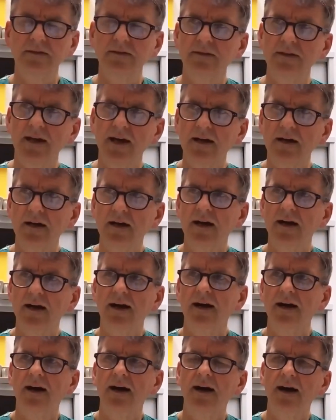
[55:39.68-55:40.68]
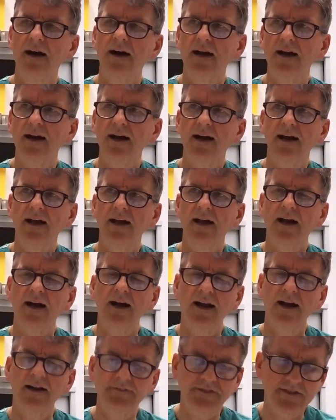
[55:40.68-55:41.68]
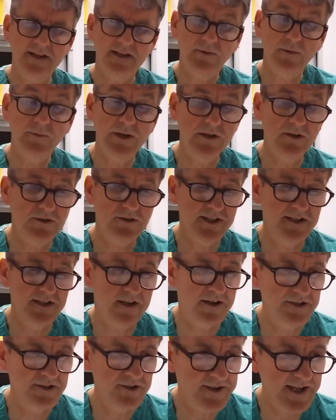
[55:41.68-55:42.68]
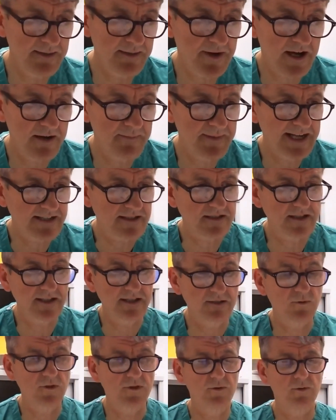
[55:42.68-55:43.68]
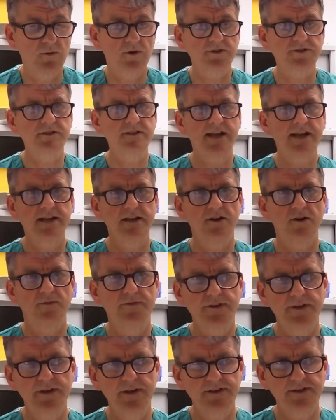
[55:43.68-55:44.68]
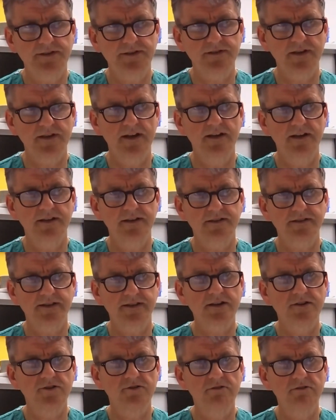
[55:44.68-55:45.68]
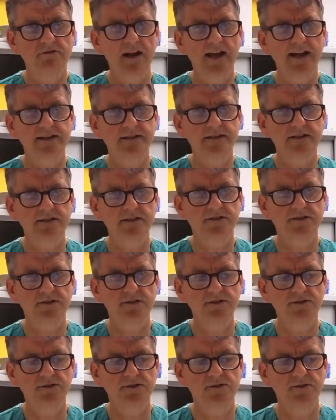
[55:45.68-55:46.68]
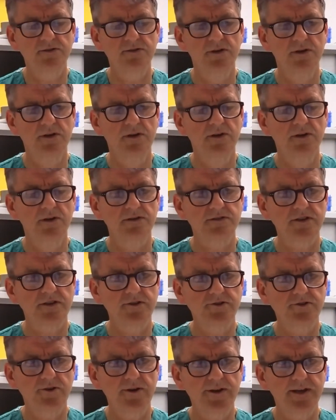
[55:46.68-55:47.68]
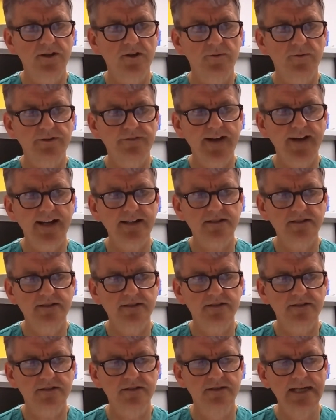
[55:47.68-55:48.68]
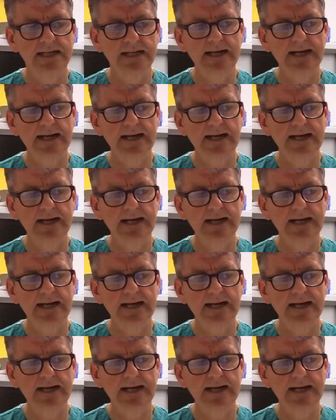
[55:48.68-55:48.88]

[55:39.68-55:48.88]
Yeah, I have to say, when we looked in our UK biobank study, there wasn't any obvious signal relating to socioeconomic factors.